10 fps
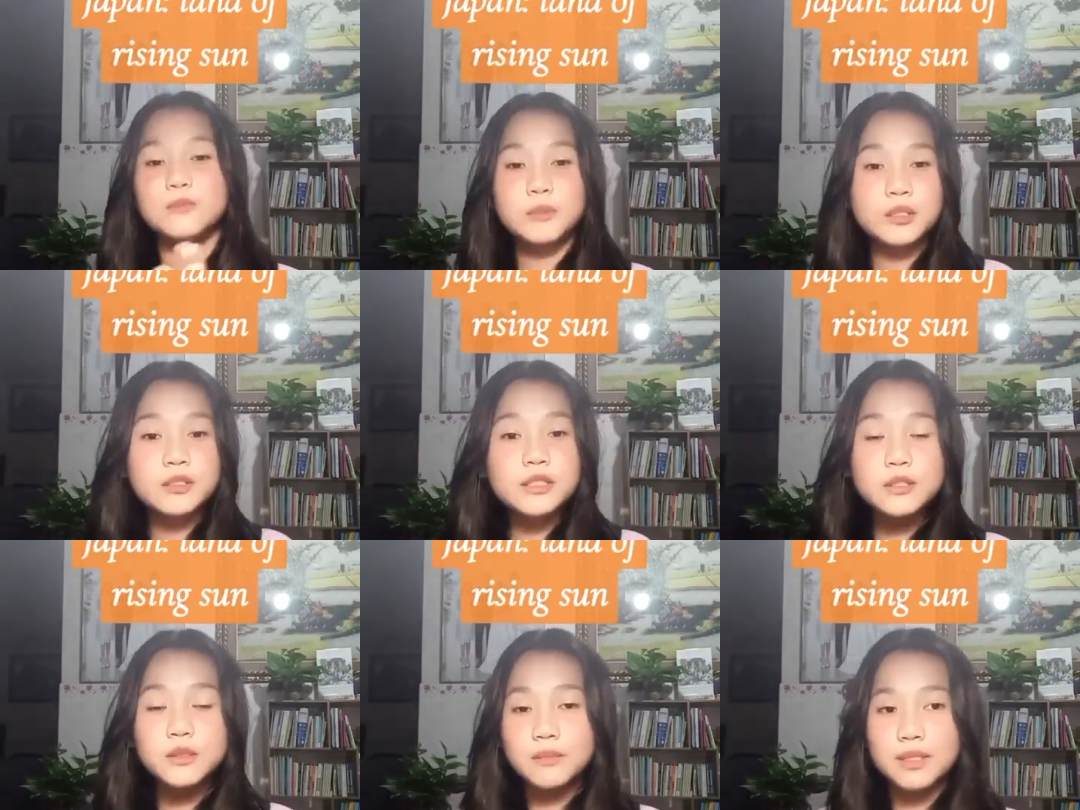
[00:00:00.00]
From
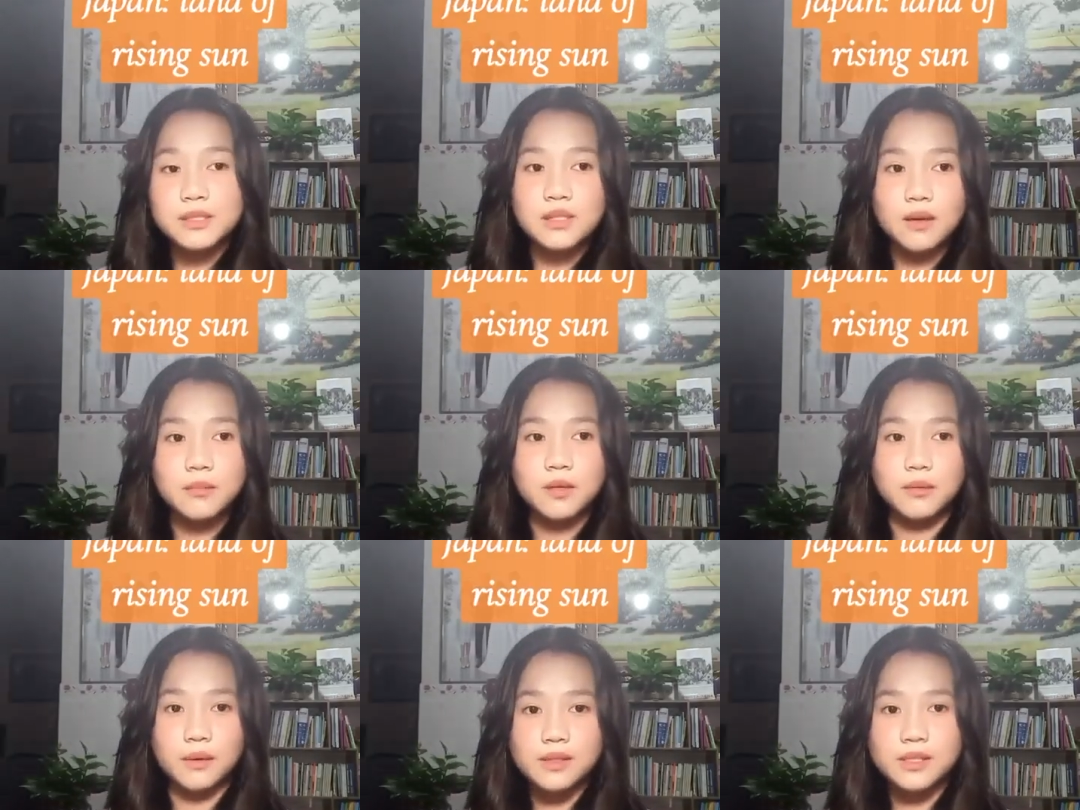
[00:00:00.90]
early to
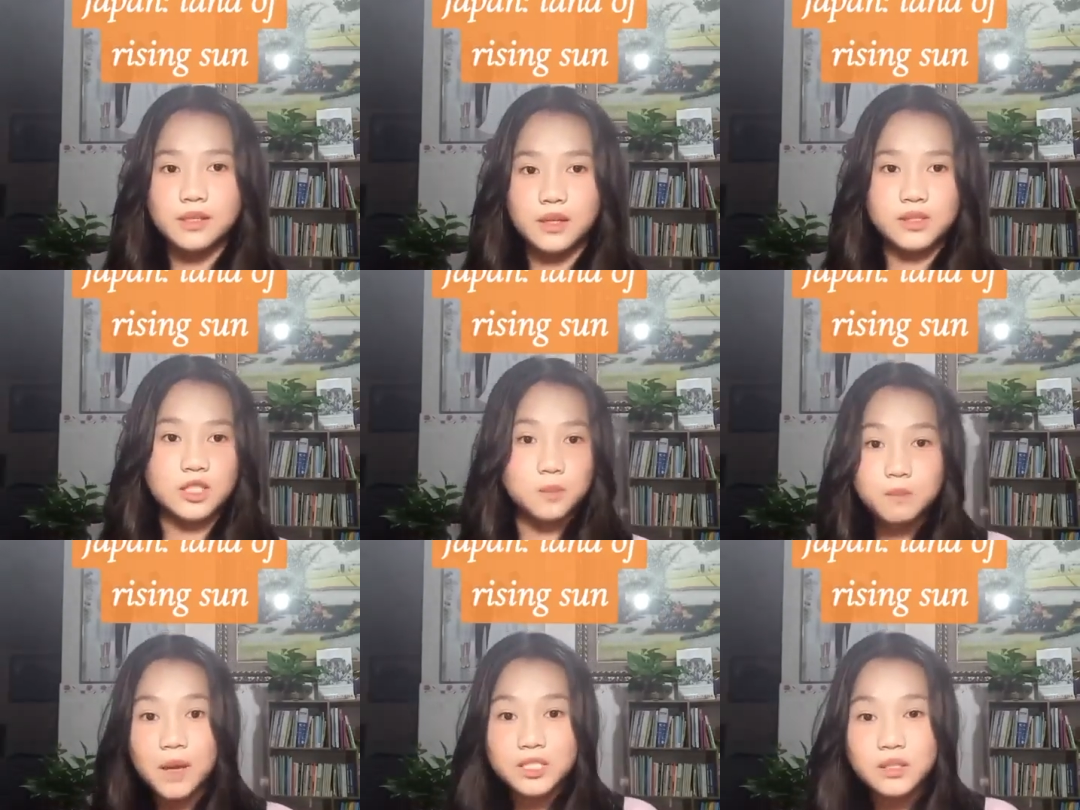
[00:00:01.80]
midsummer, winter is
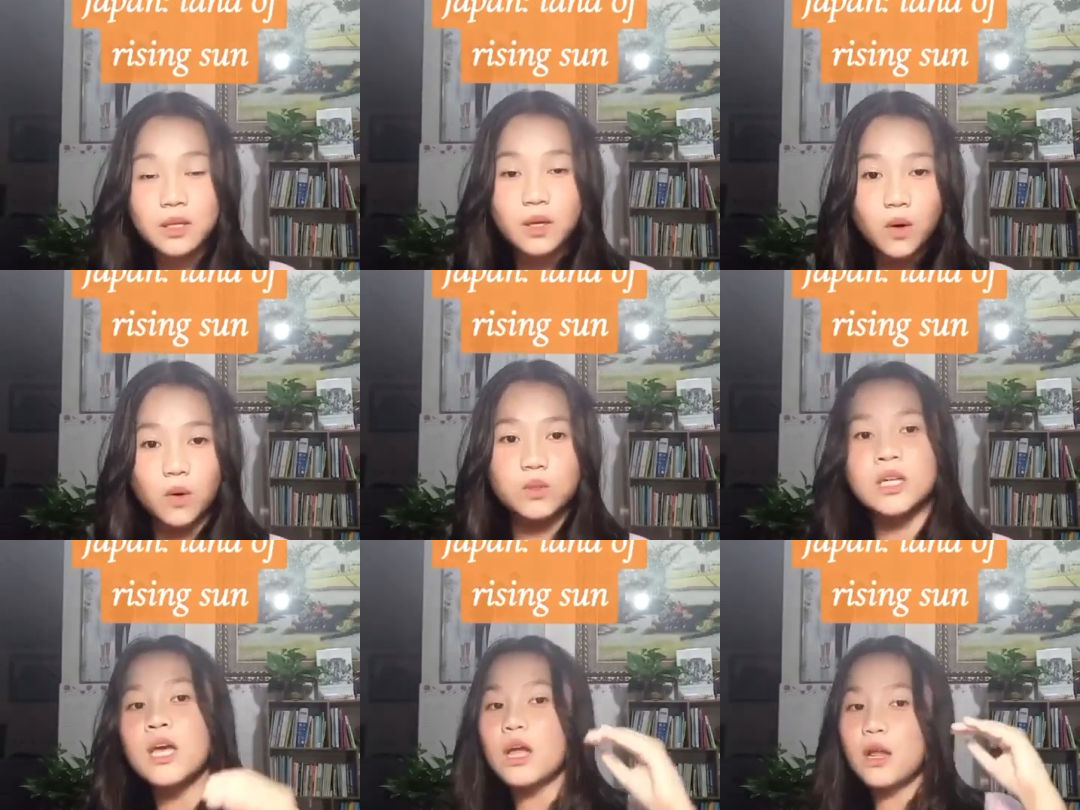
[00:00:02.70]
especially
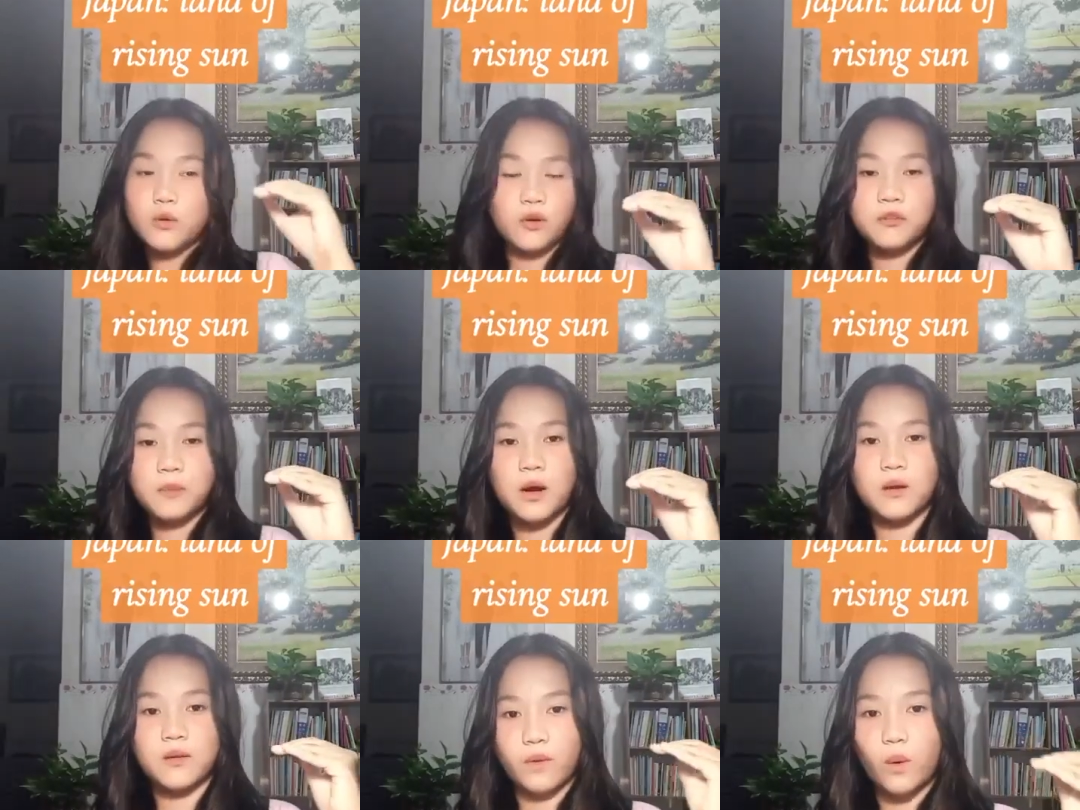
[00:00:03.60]
cold in north
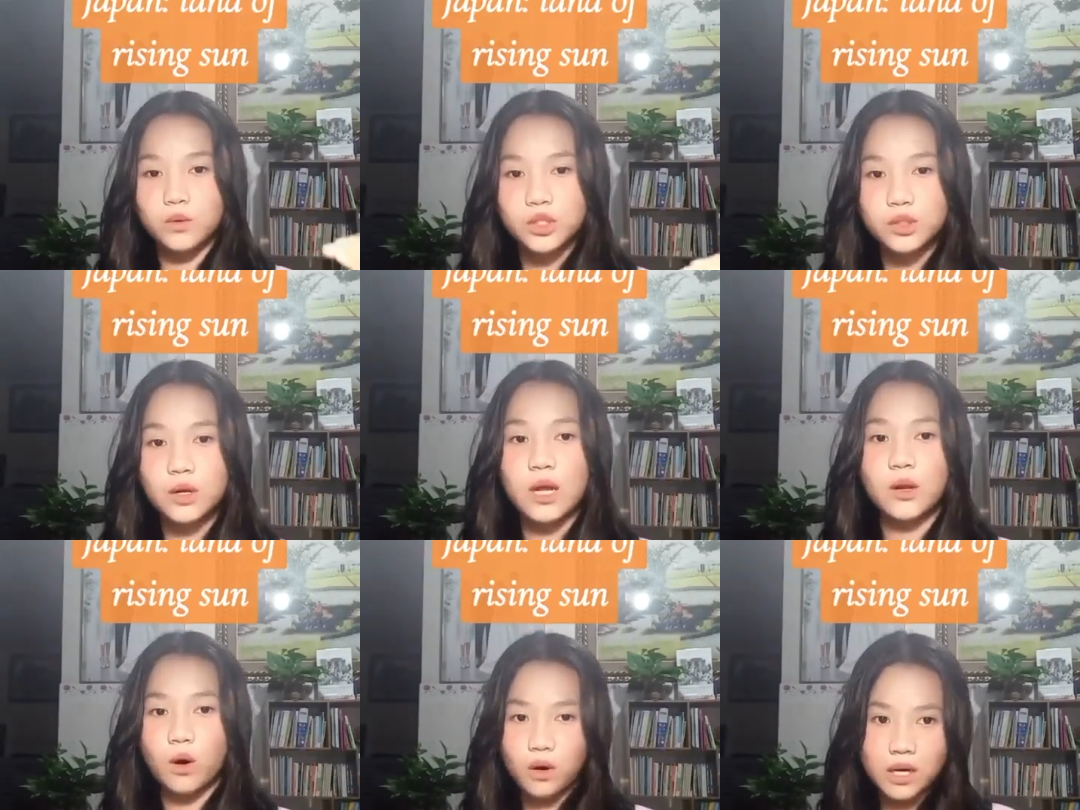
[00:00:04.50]
part of Honshu
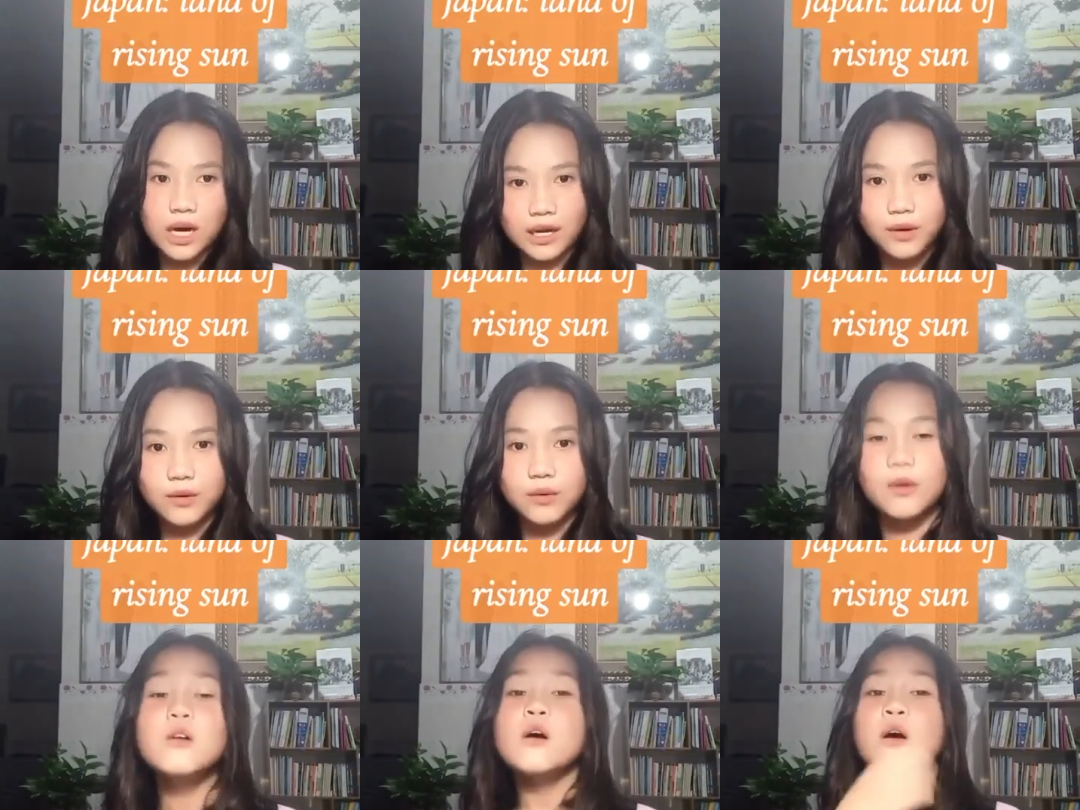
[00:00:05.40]
and Hokkaido.